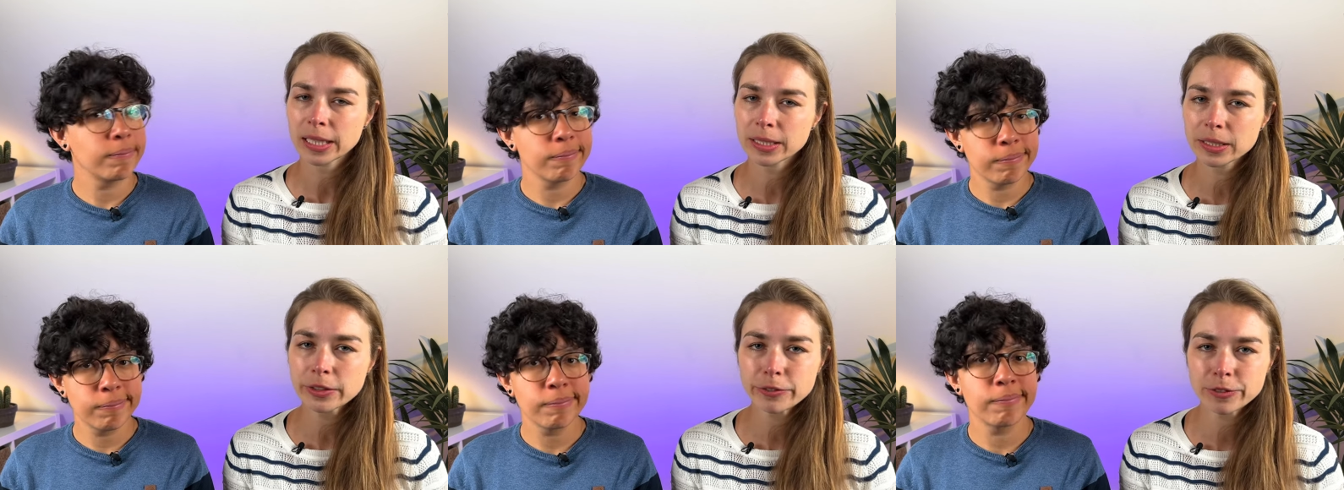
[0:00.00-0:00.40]

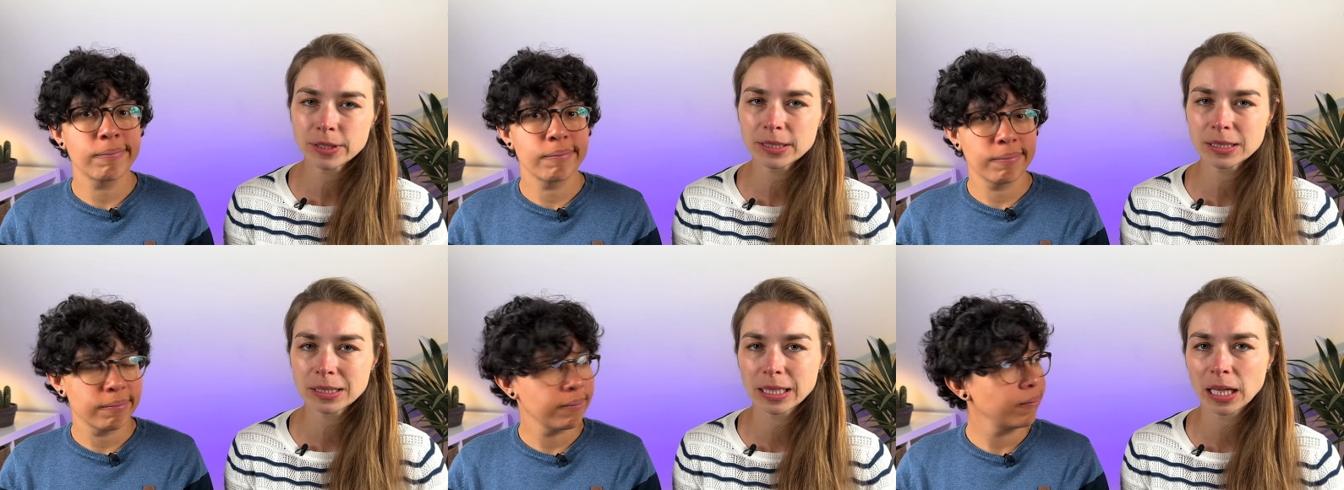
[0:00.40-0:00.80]
Speaker 1: in
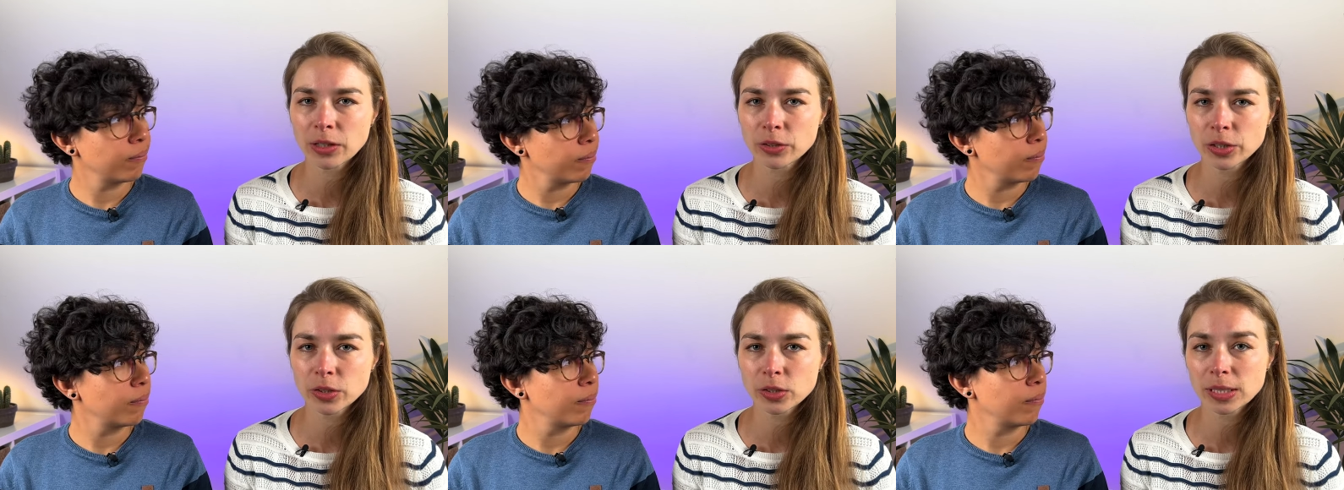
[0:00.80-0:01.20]
different
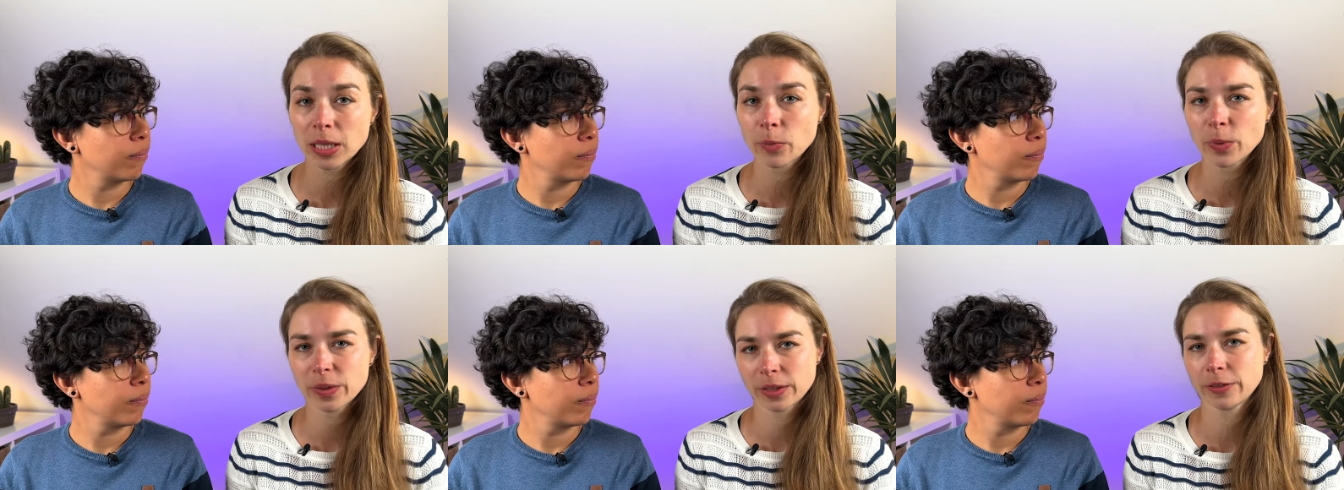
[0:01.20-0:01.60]
scenarios
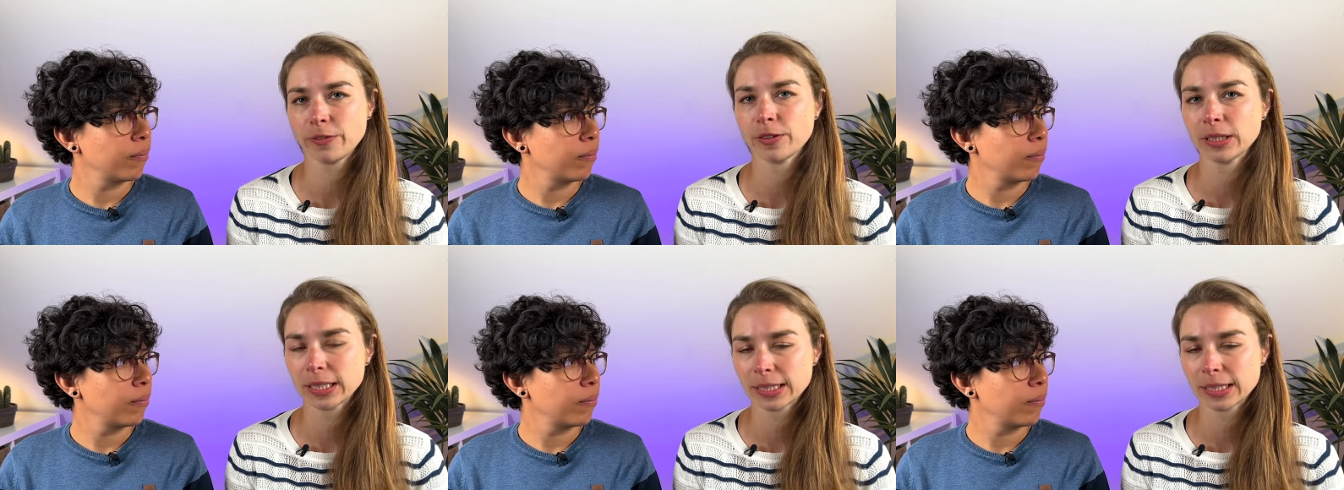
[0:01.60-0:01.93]
and with different